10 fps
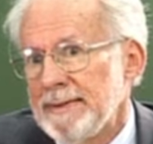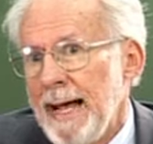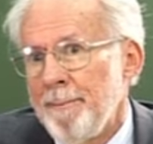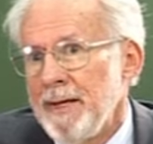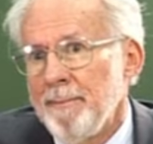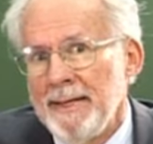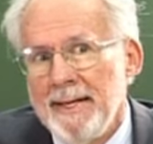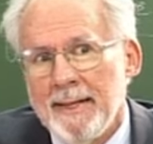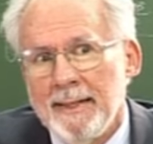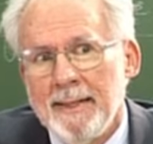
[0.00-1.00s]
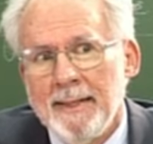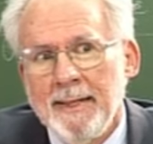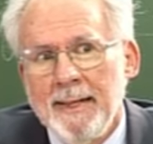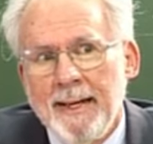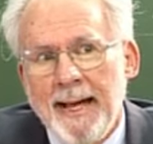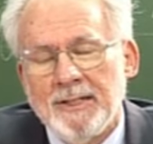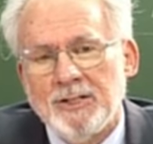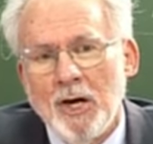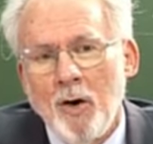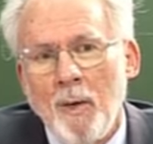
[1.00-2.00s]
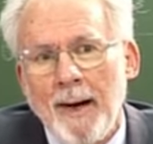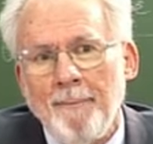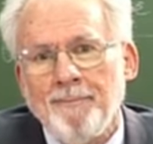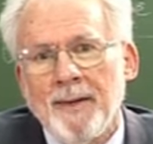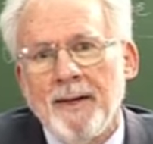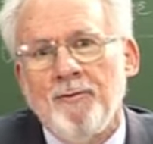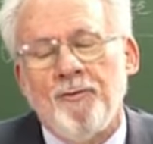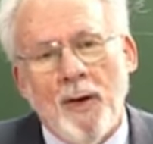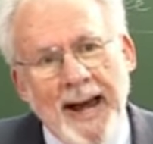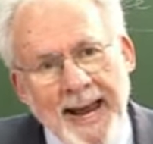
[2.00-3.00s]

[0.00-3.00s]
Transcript: was happening in Medina. And so for